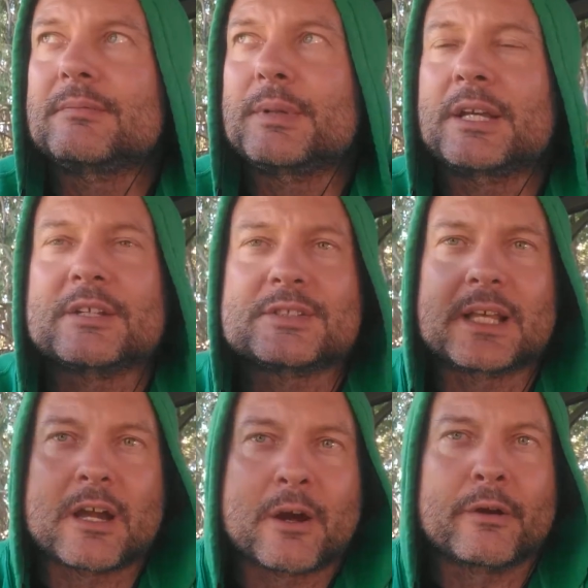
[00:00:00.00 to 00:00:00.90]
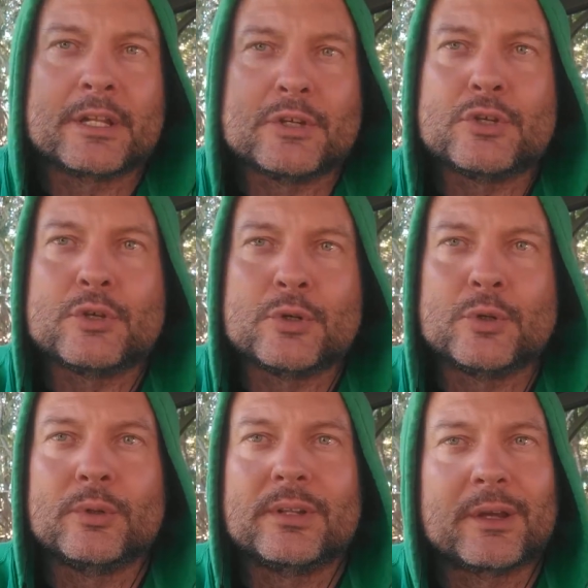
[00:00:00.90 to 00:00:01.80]
because they already
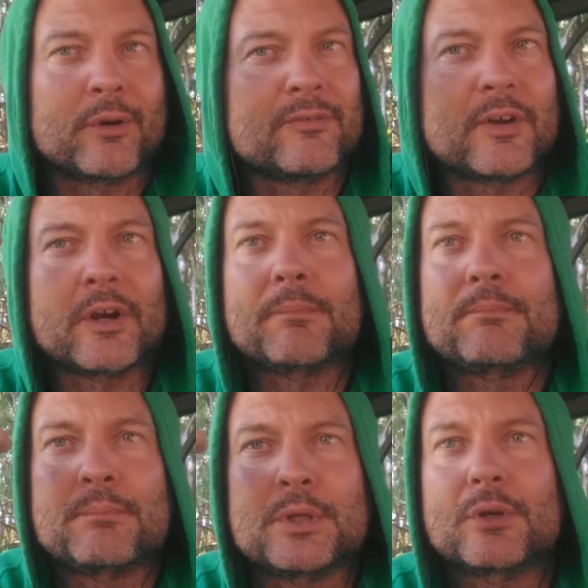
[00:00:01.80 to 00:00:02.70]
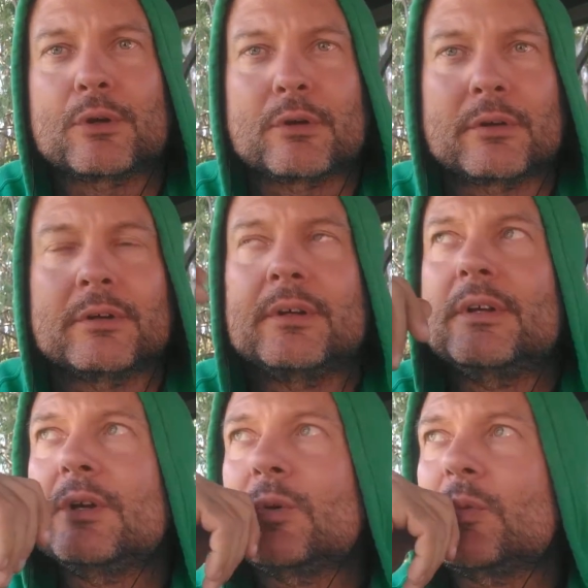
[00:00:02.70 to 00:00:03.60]
knew, and they were very pure
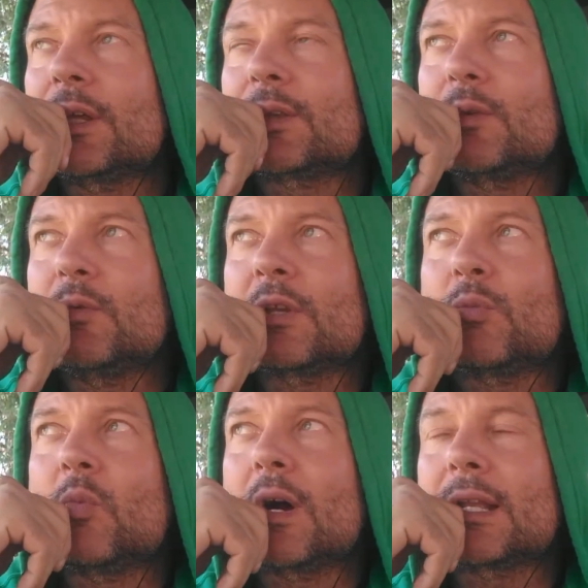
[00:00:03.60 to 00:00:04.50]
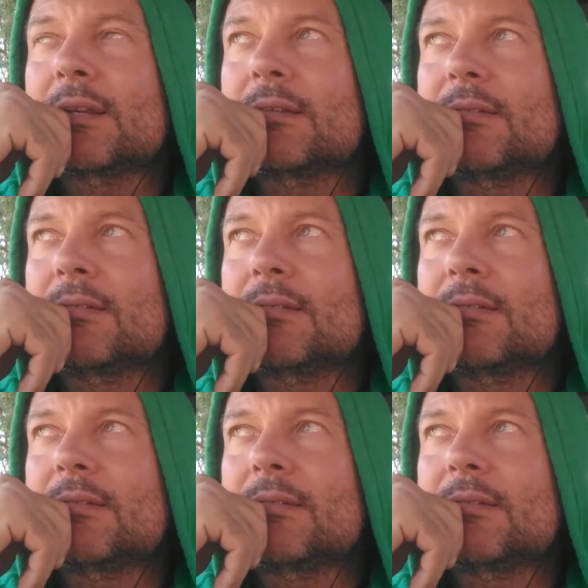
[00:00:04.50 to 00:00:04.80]
with what